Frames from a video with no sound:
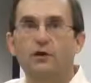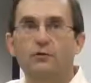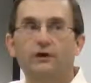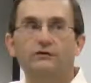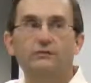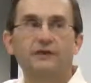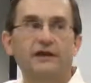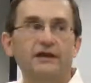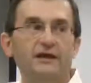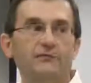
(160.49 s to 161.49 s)
was the
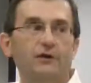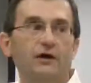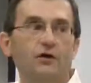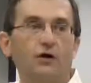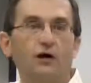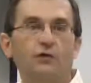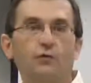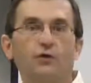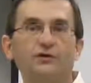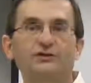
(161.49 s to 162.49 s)
beginning of what I'll call the
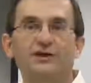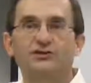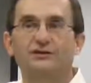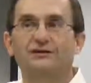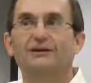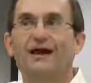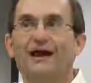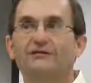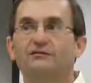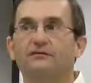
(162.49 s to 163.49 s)
workstation
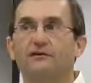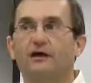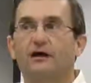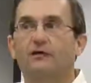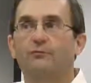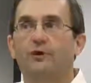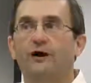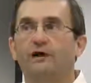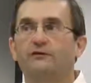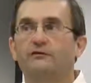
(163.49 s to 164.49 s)
class of
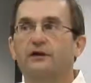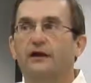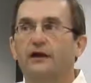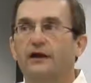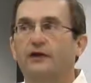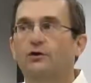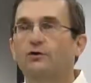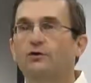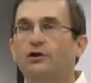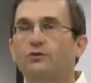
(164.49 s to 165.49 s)
products. And who
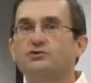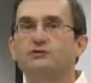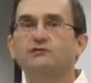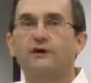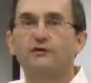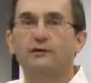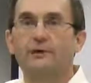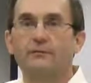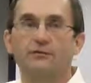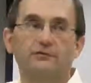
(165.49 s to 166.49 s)
were the original founding
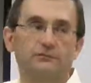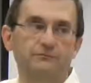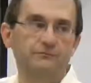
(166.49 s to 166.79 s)
members?